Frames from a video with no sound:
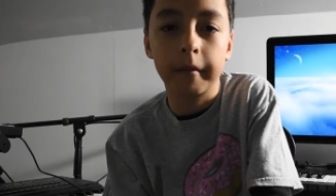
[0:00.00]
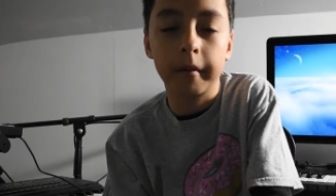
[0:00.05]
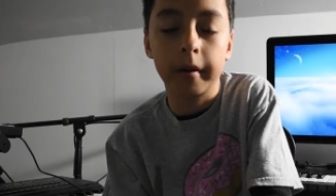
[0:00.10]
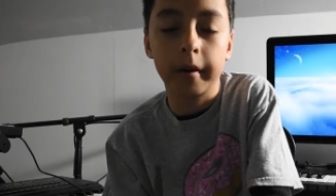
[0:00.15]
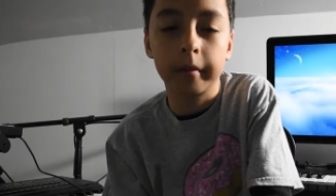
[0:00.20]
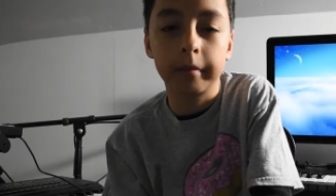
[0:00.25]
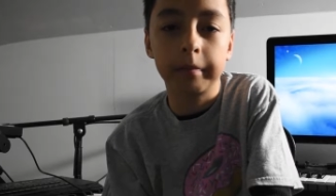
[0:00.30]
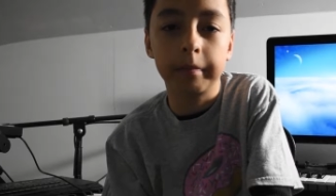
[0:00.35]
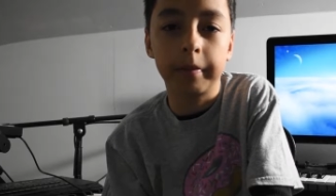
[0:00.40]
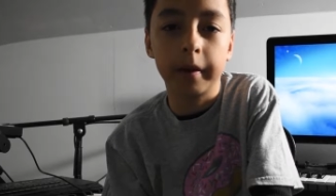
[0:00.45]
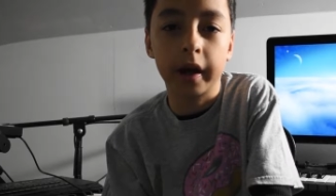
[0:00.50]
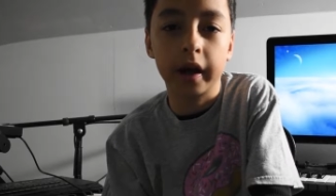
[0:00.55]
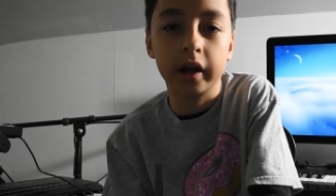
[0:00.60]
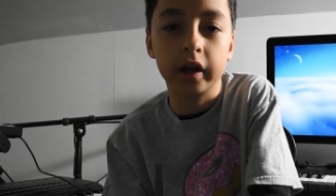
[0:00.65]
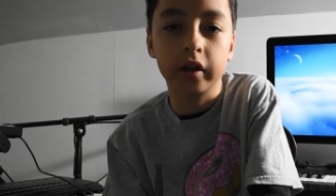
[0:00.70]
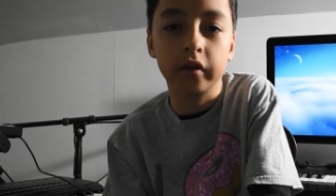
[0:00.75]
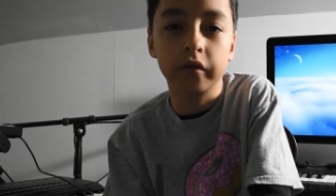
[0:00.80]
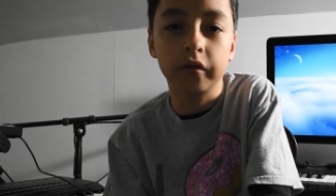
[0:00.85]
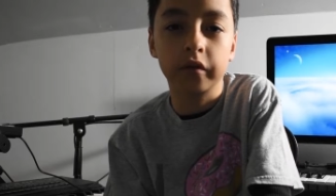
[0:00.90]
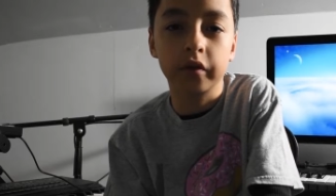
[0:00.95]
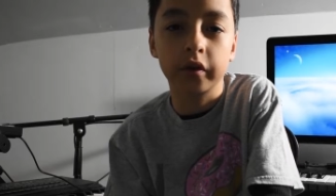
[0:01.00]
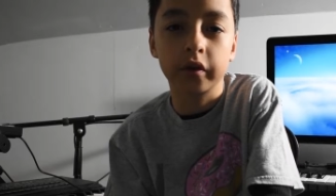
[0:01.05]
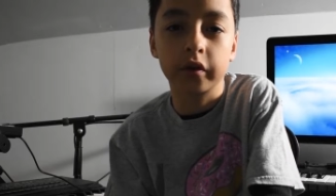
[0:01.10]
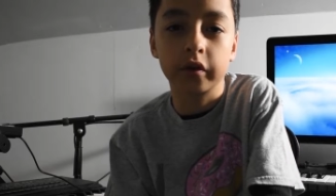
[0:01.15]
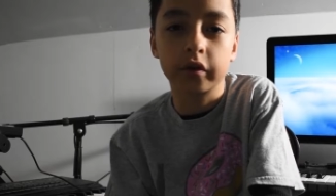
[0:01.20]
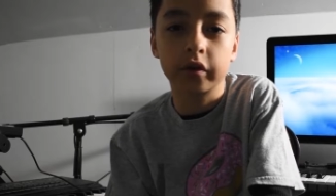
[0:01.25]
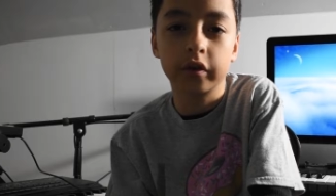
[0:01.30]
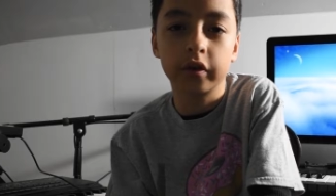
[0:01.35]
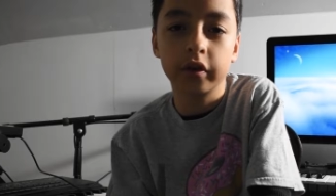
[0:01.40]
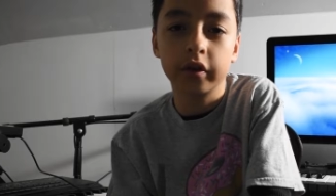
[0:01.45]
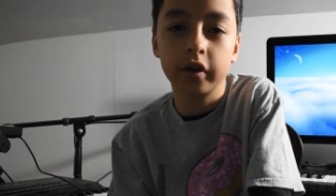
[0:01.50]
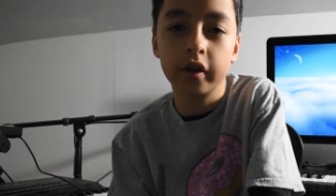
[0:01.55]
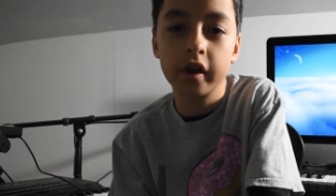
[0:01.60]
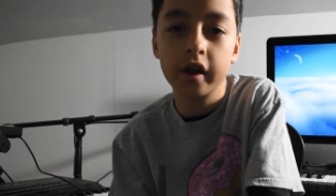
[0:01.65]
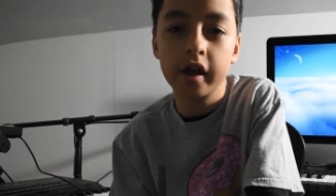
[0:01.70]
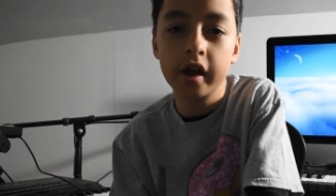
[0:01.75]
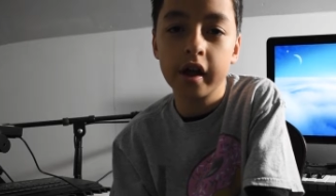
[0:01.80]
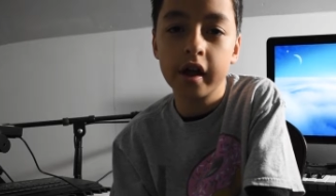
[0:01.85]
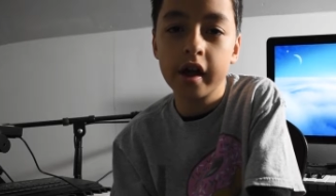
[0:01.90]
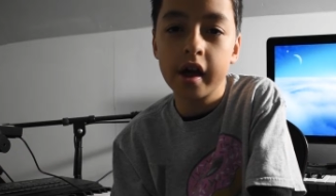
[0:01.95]
up batting first.
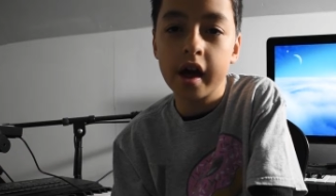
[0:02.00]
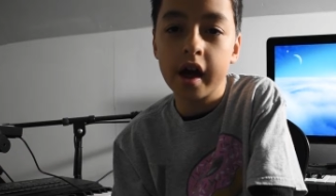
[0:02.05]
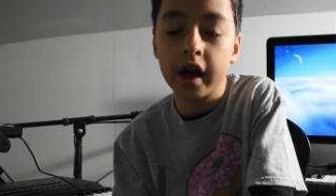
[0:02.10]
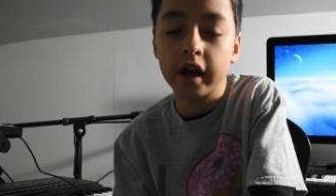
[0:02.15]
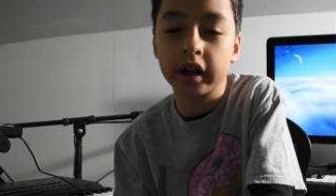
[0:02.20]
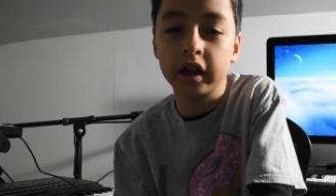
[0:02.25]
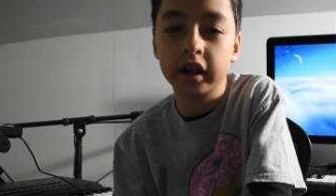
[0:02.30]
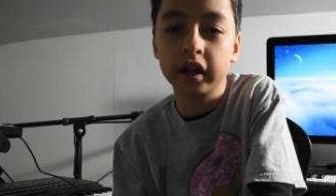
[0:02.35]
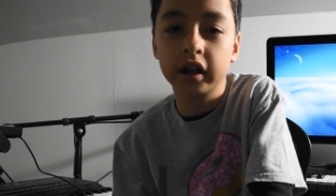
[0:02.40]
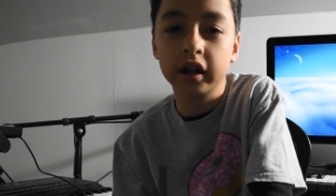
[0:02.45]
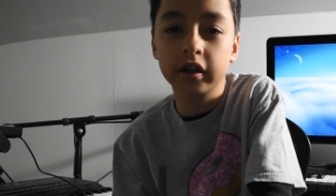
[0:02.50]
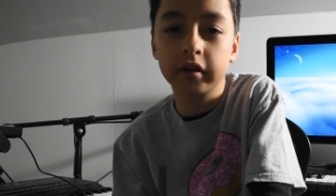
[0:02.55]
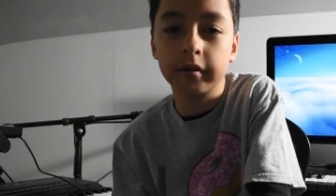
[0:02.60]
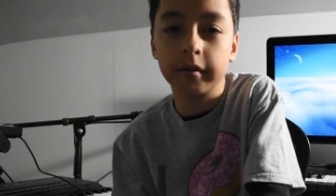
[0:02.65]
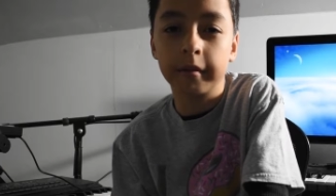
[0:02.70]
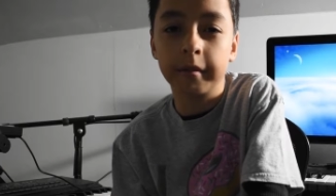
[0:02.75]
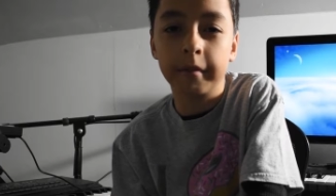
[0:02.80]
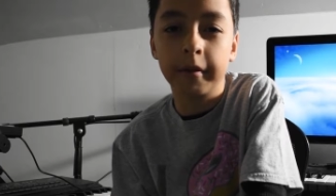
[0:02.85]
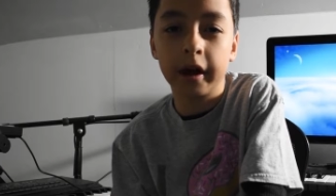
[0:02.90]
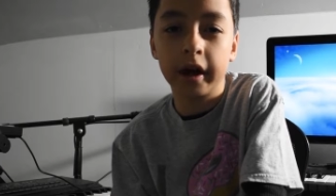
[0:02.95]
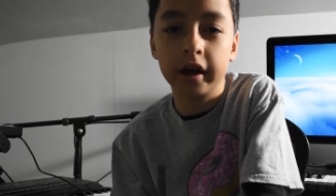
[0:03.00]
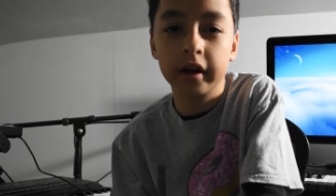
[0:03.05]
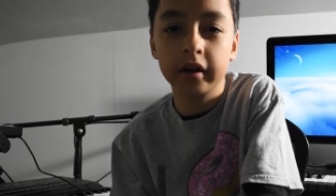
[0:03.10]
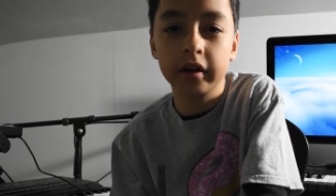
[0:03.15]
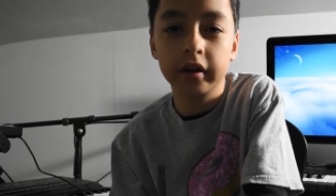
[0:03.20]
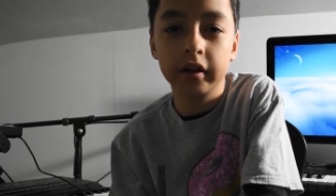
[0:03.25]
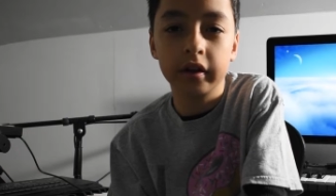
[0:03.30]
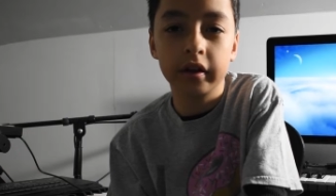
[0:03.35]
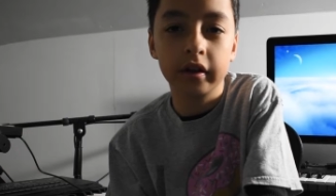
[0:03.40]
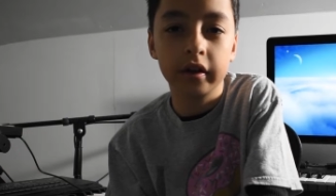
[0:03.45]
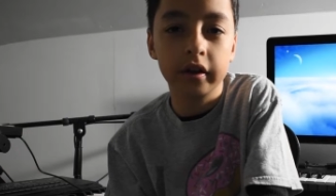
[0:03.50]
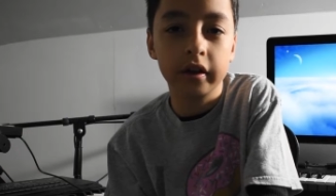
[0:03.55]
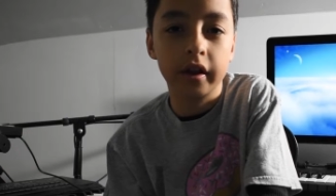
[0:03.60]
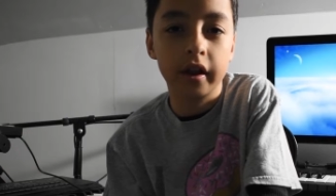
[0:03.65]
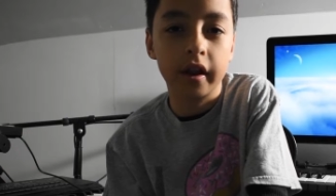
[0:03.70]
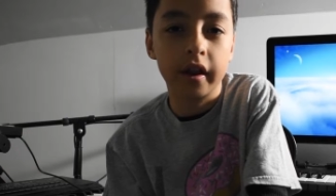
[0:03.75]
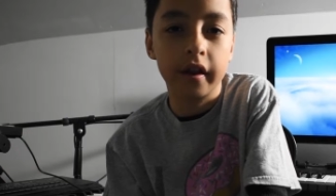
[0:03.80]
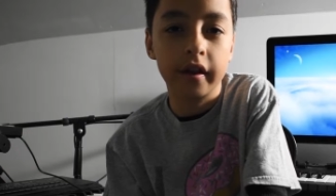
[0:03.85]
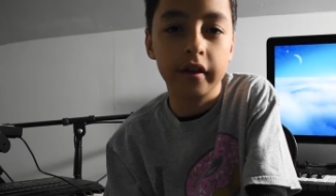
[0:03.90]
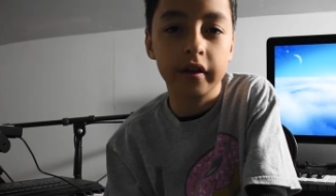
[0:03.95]
I didn't get to bat
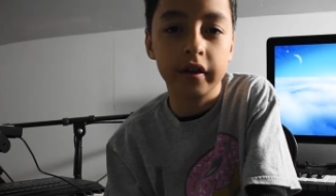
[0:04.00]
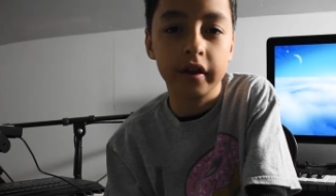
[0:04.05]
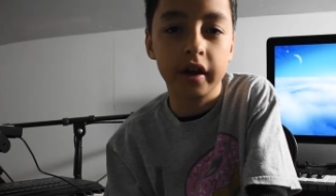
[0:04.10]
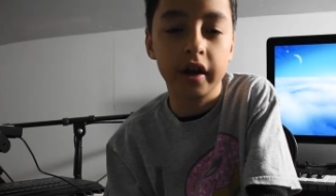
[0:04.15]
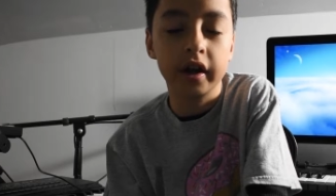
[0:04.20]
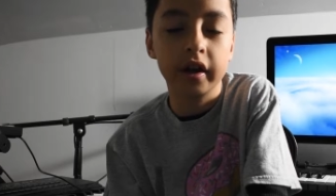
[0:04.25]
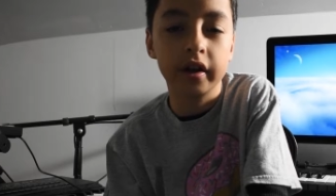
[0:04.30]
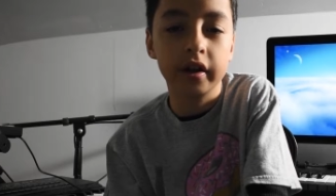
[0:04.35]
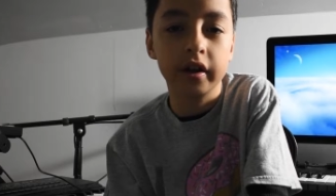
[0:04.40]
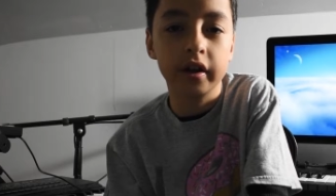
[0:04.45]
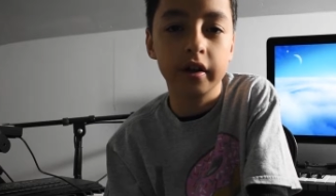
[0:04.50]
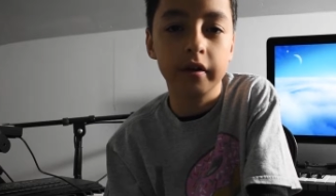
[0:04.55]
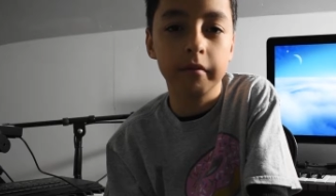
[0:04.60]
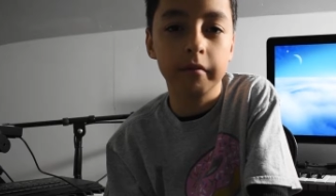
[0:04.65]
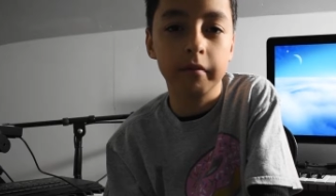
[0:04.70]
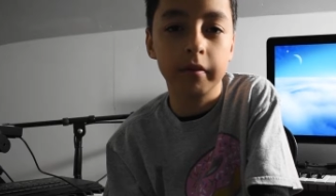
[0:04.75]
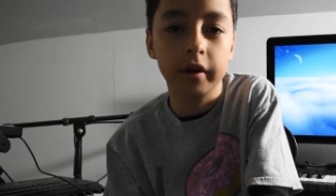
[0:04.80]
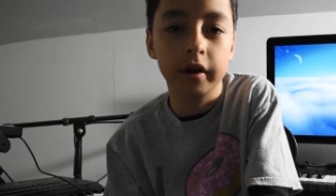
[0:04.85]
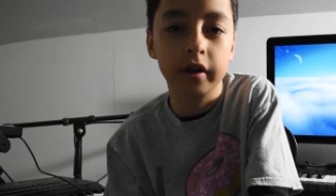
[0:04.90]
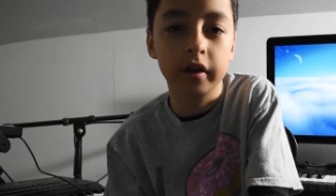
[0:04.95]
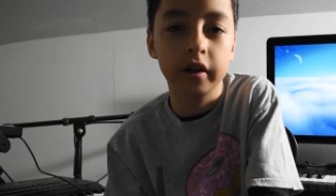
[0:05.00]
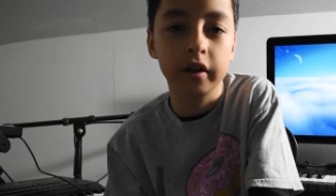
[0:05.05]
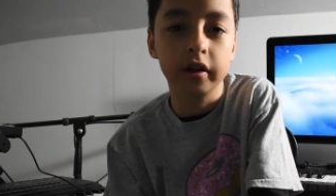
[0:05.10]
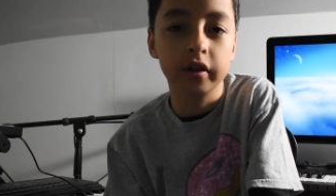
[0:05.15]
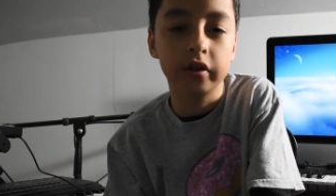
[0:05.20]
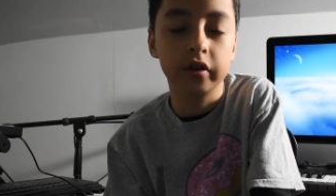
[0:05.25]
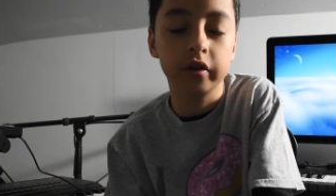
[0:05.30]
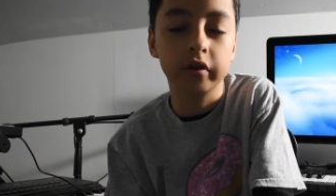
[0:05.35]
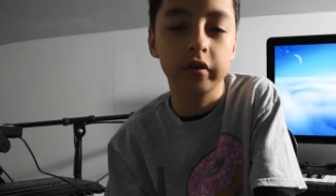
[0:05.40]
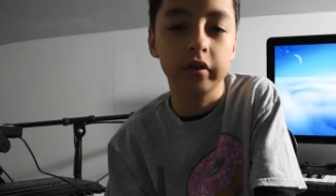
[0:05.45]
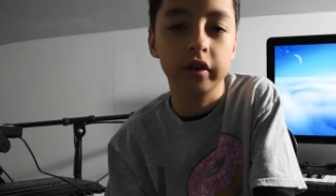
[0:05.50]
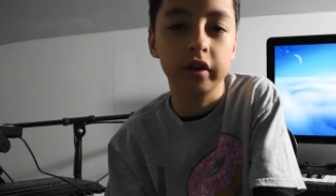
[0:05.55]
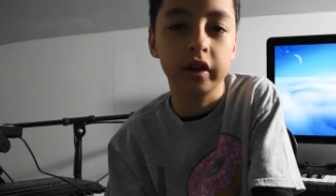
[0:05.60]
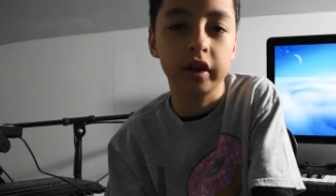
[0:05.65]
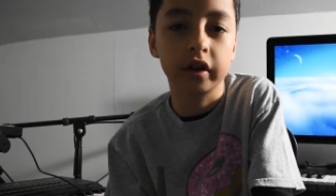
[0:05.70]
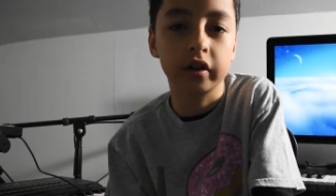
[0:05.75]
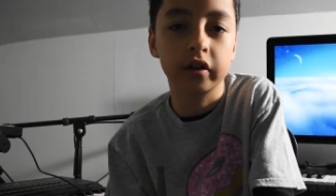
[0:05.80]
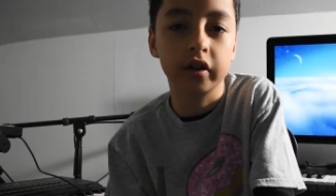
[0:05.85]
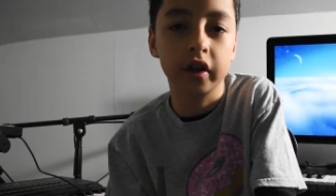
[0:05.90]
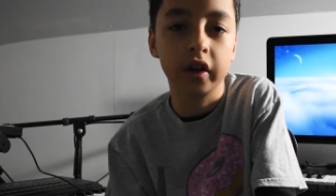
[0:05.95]
yet, but until the
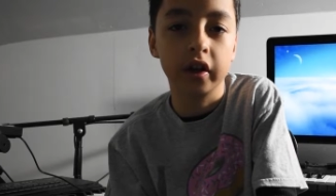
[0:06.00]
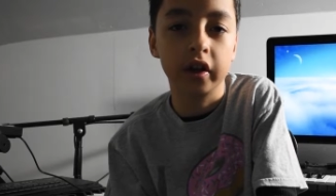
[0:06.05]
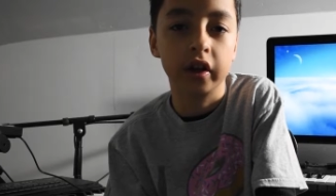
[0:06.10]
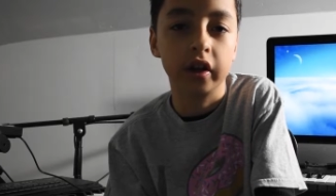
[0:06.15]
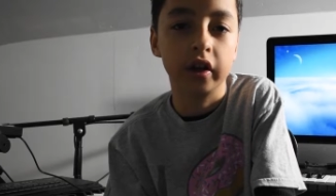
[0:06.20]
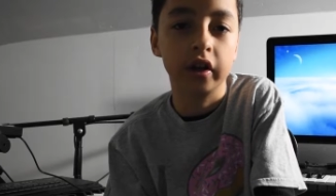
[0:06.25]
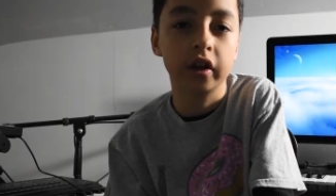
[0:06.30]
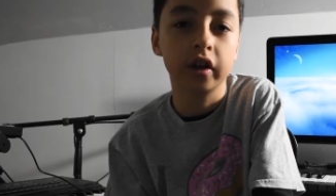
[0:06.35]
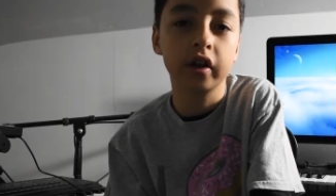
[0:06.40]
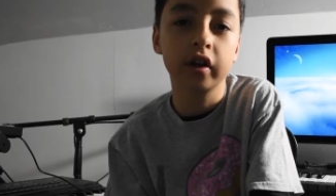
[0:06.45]
next inning.